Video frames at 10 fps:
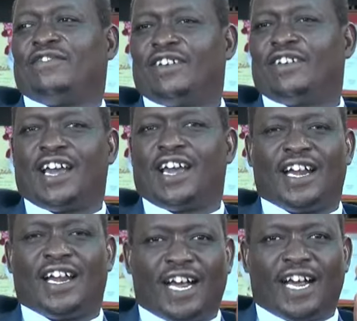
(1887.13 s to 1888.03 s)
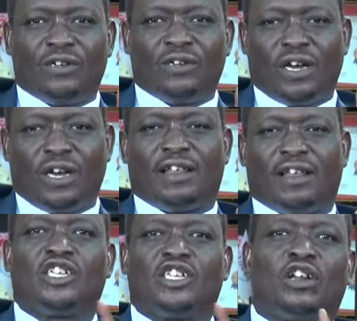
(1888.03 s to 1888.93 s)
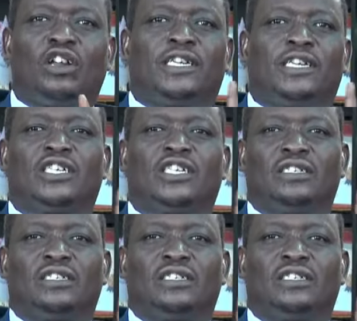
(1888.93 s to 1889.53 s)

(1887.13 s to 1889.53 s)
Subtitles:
I can tell you there is no limitation.